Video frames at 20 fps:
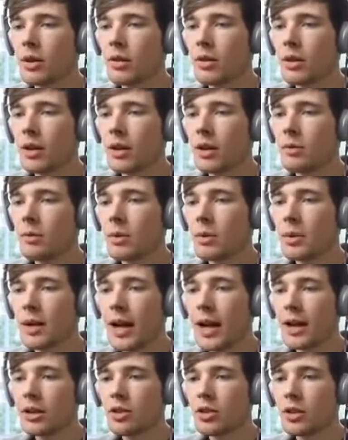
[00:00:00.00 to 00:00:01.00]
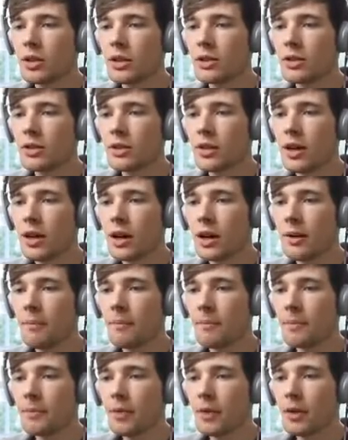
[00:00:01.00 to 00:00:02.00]
I think we will actually
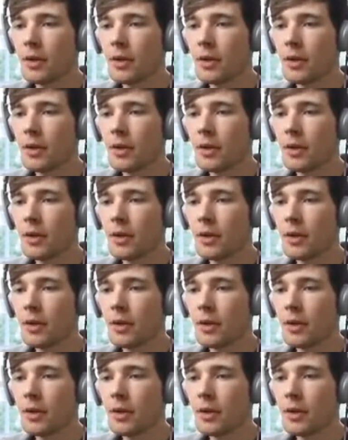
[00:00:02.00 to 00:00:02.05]
start